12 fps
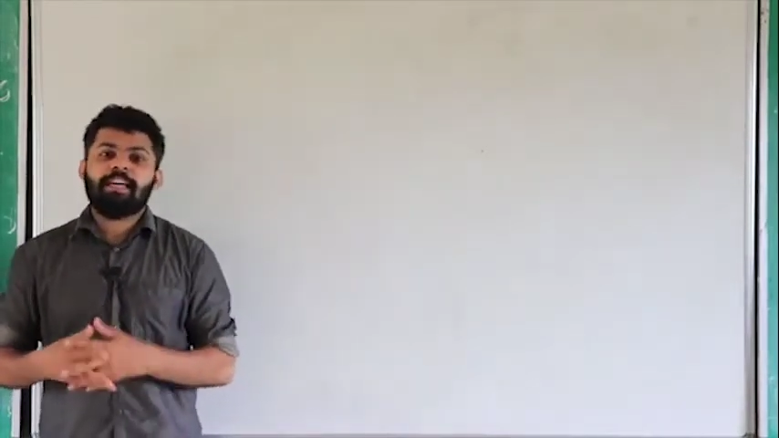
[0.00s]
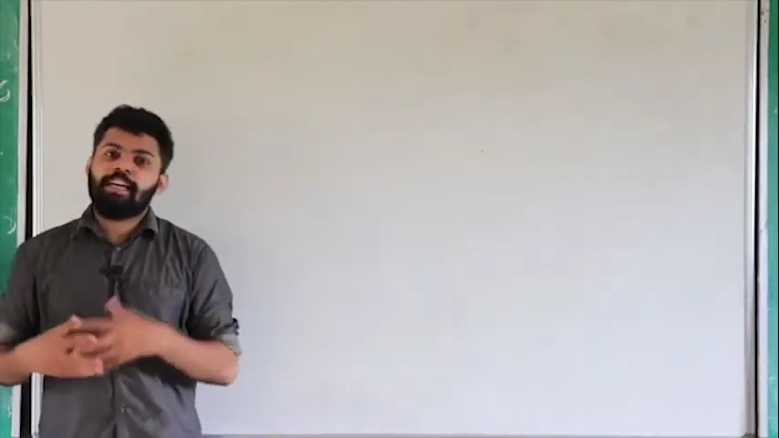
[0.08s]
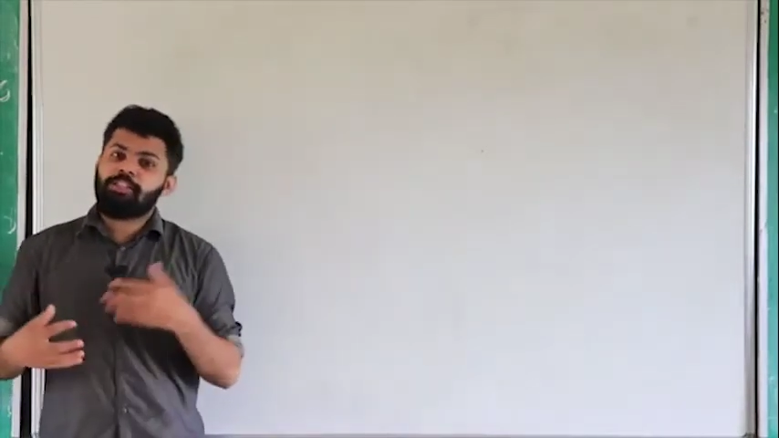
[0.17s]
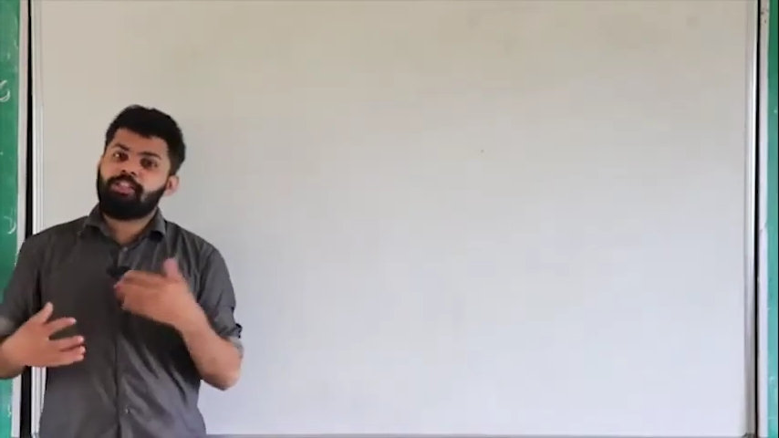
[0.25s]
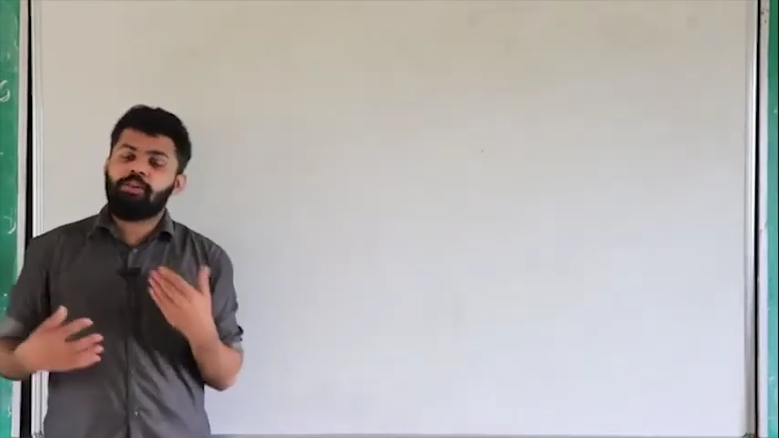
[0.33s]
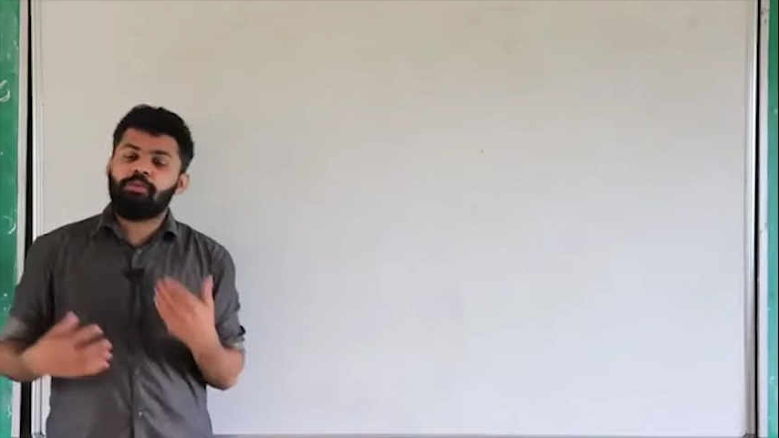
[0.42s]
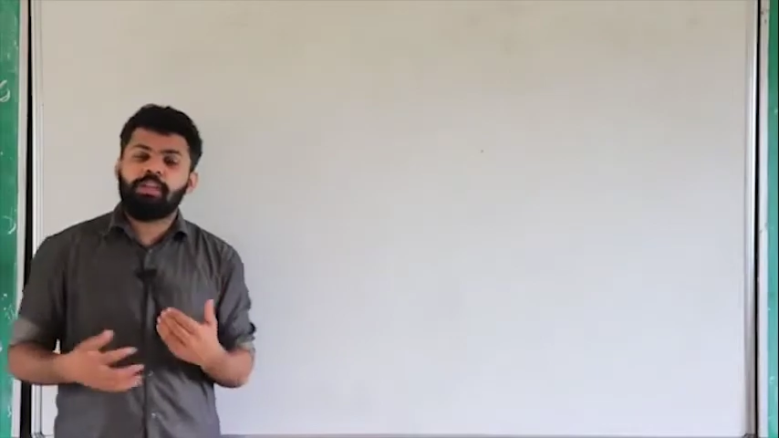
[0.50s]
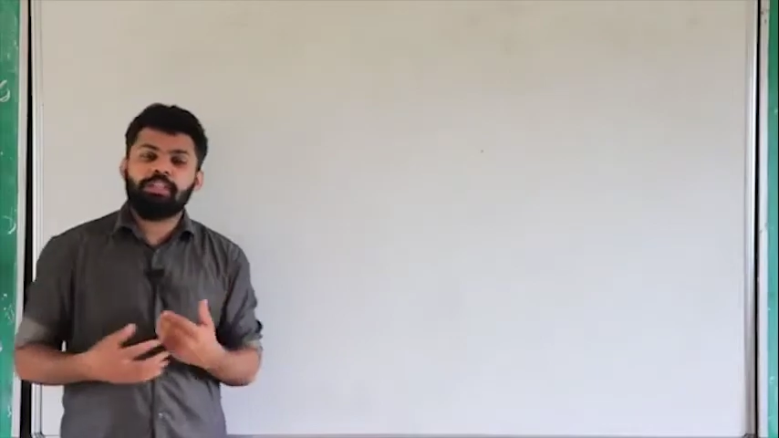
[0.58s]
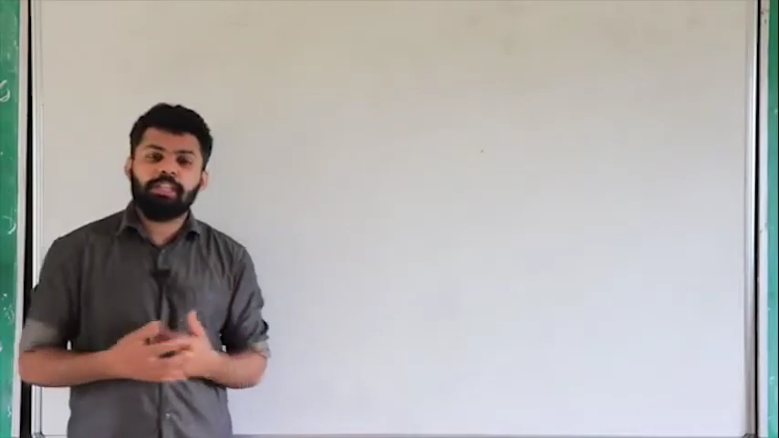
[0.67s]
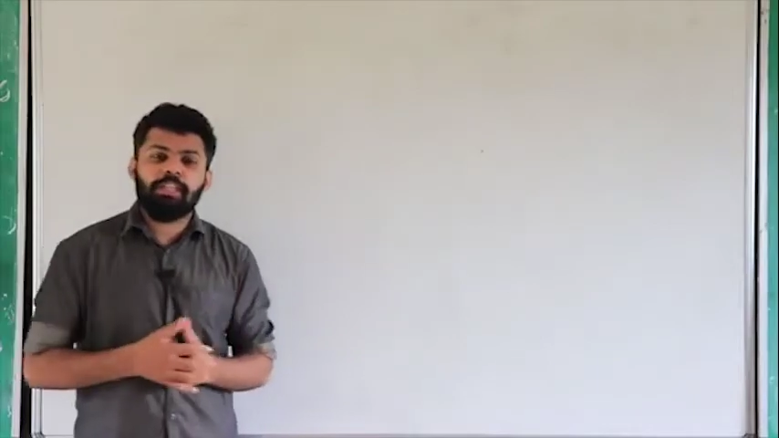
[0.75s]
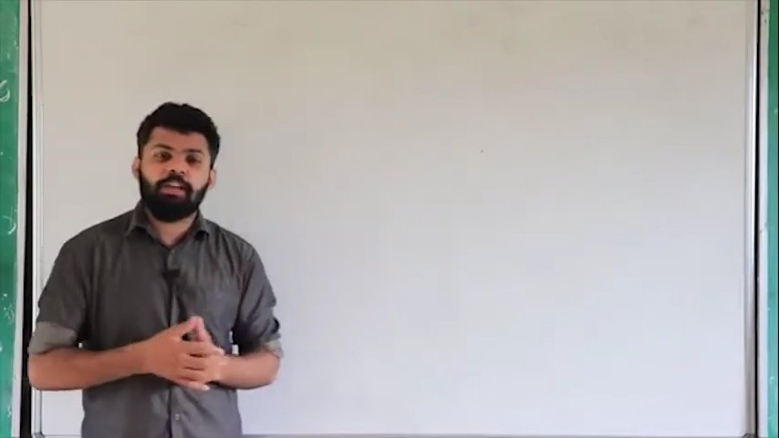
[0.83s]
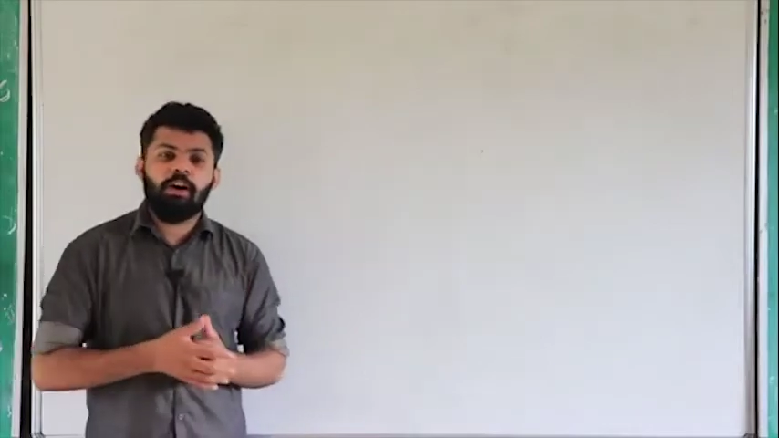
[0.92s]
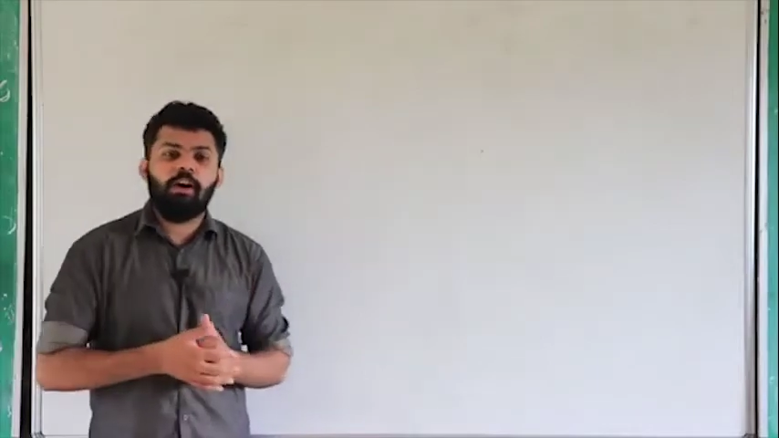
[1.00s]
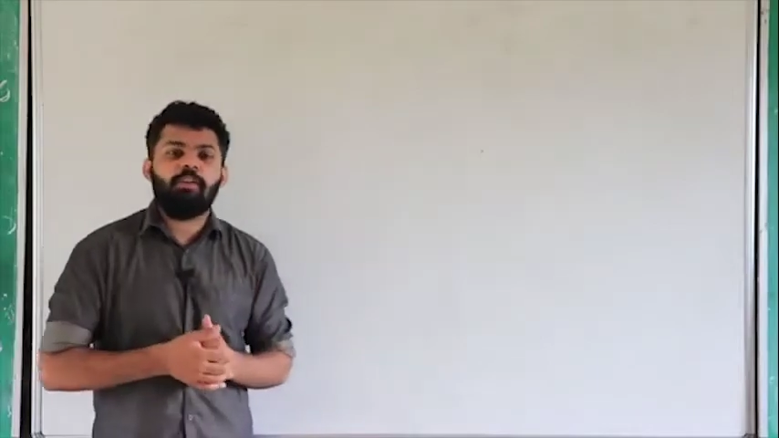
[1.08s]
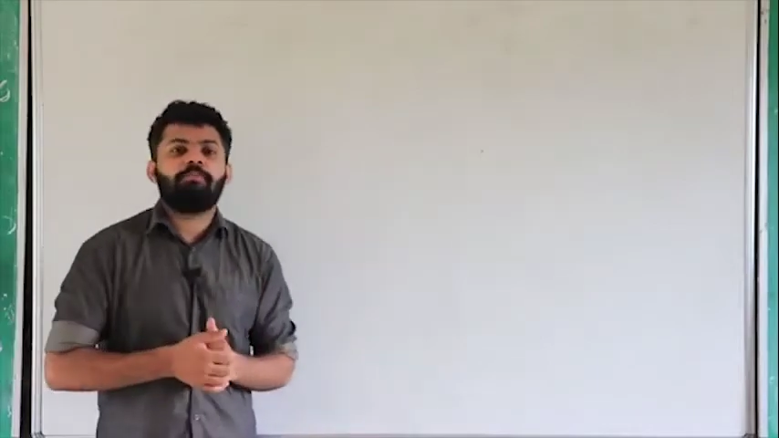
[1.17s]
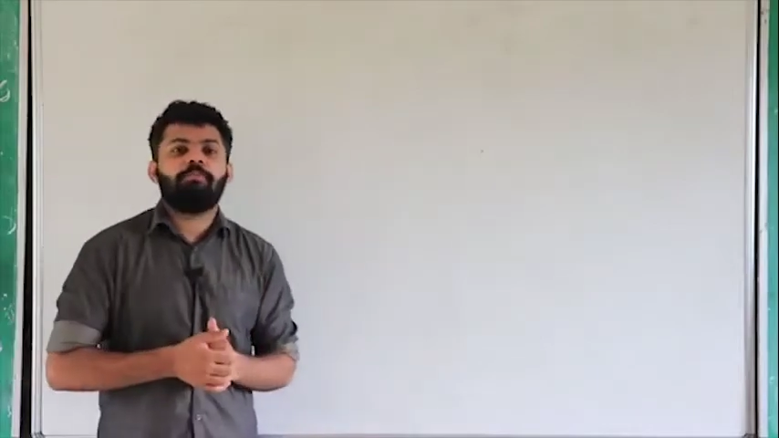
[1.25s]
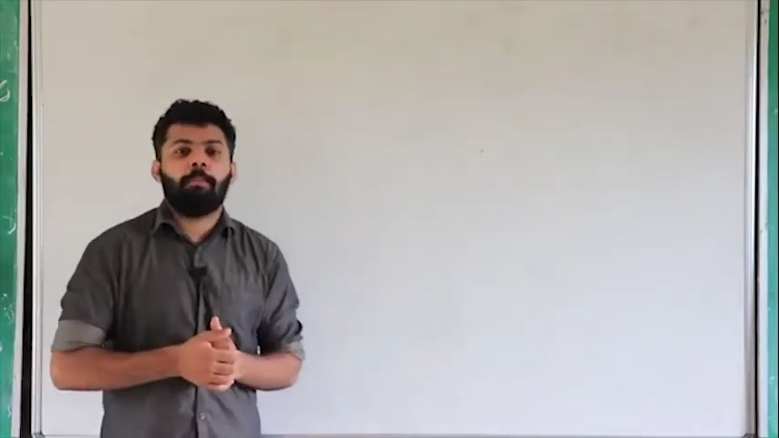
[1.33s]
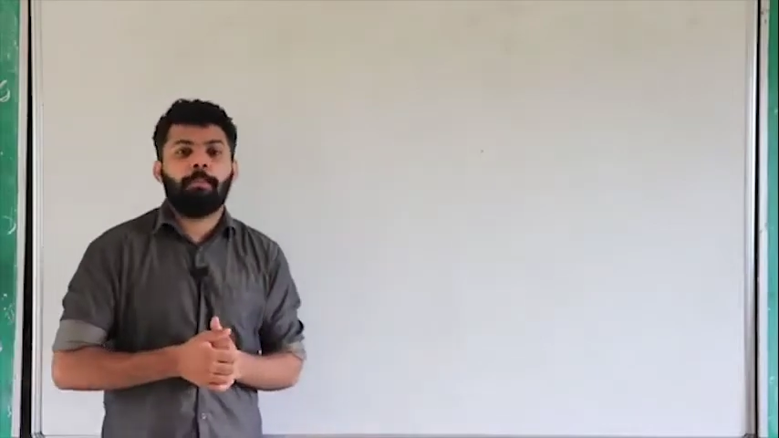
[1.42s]
conservation
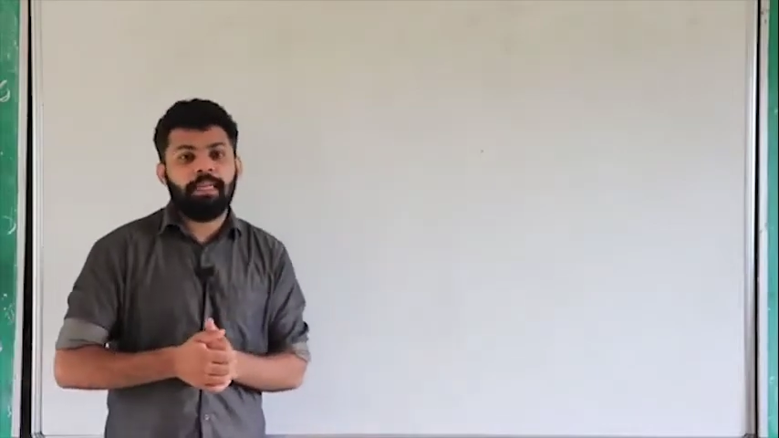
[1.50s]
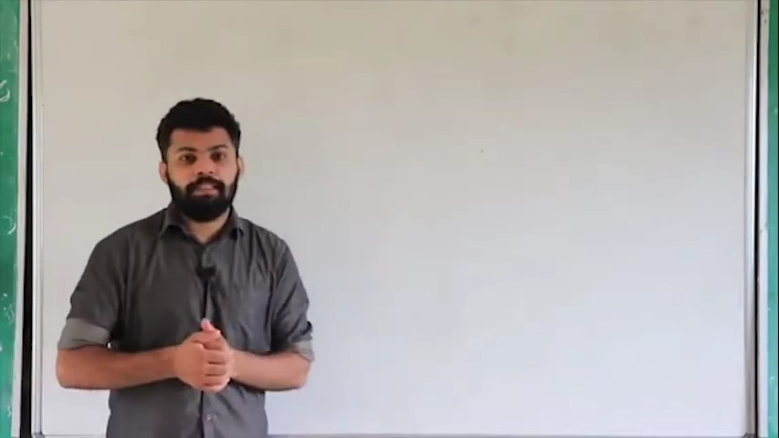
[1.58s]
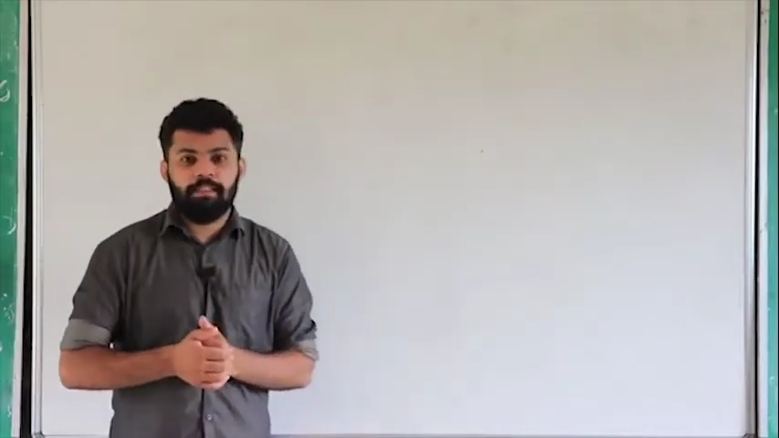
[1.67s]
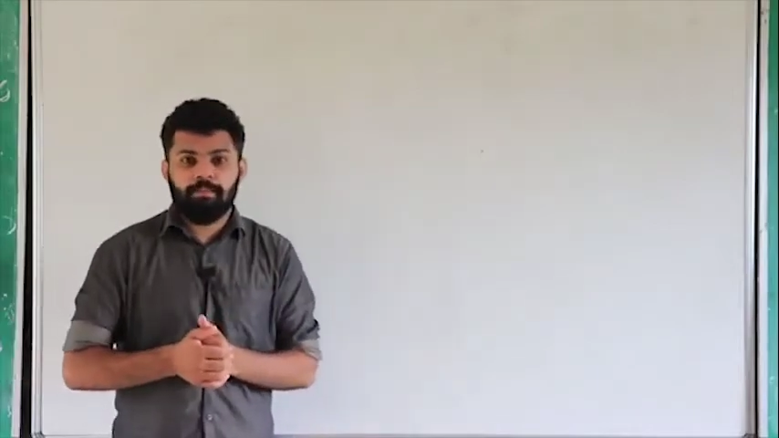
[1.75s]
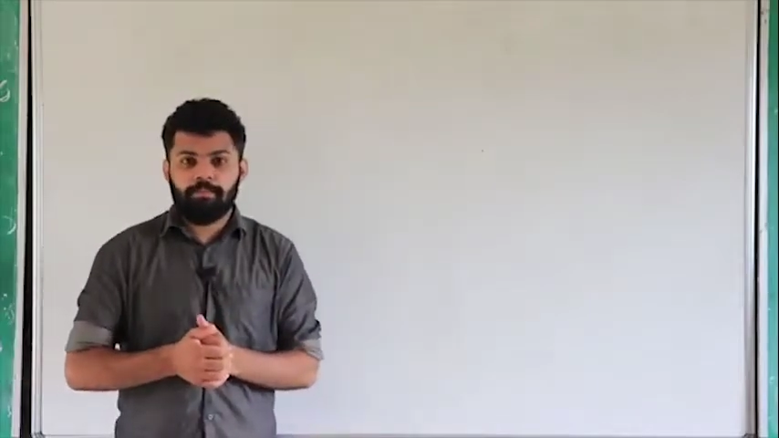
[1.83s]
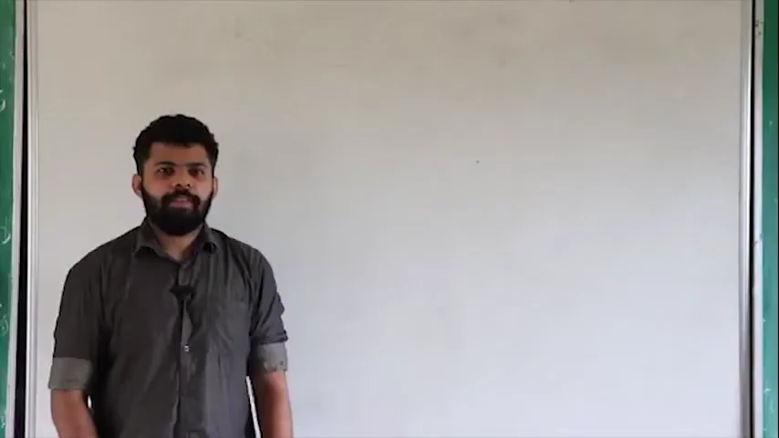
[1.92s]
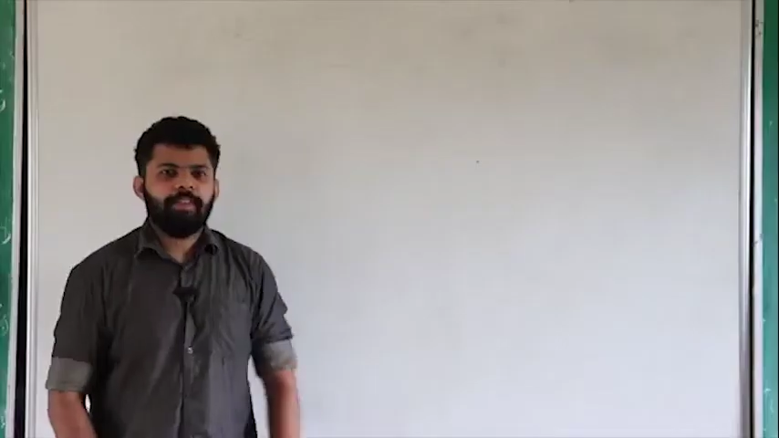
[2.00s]
of momentum.